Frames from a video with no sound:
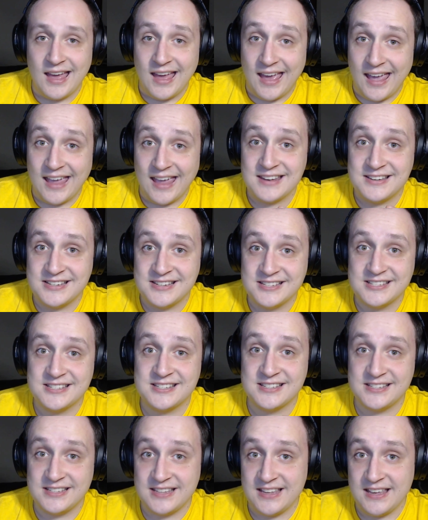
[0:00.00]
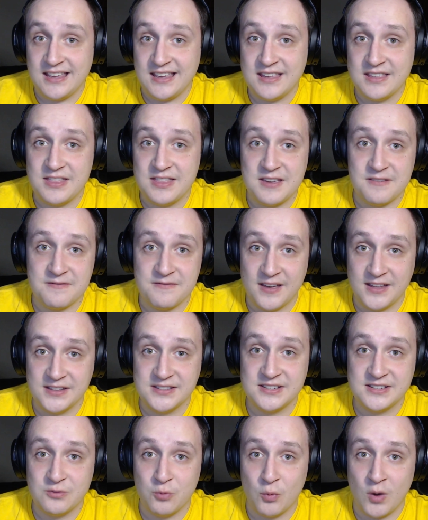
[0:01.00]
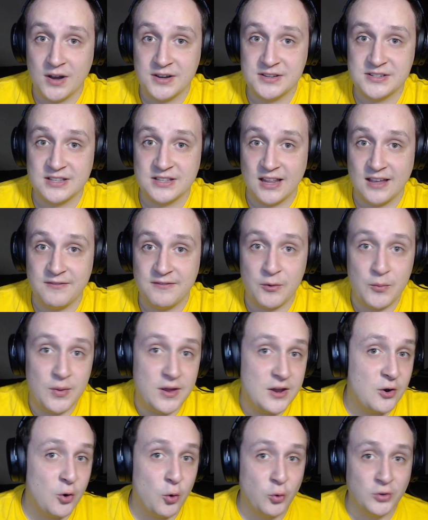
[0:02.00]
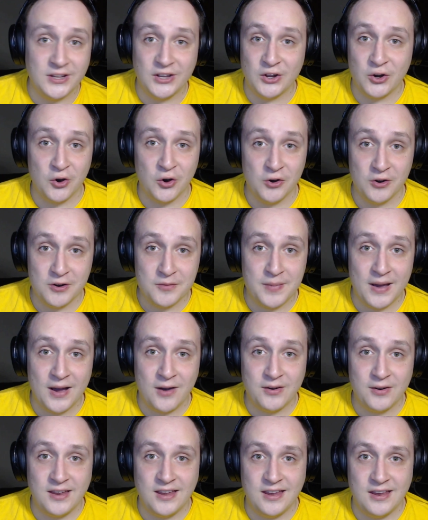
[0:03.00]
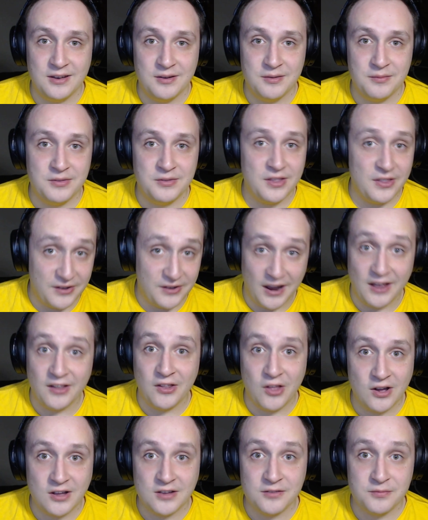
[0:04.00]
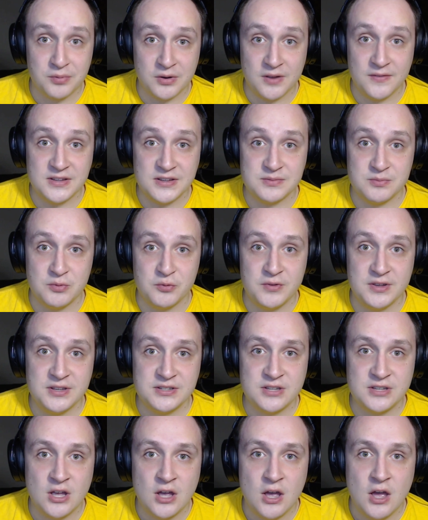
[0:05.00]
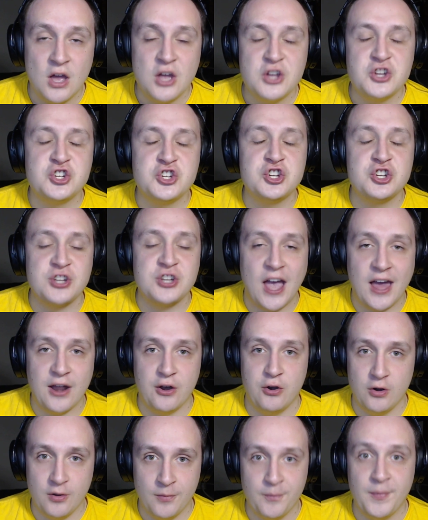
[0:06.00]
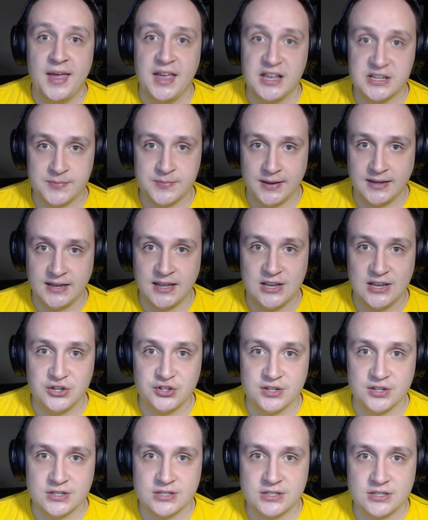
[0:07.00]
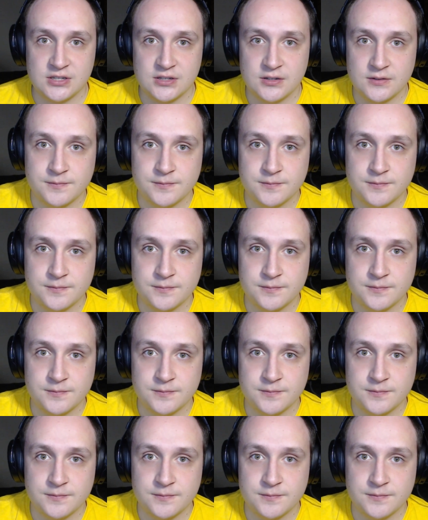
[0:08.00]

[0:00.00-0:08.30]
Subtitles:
And to see the events in Wanda's life that we had only heard about in the dialogue of previous movies shattered my expectations.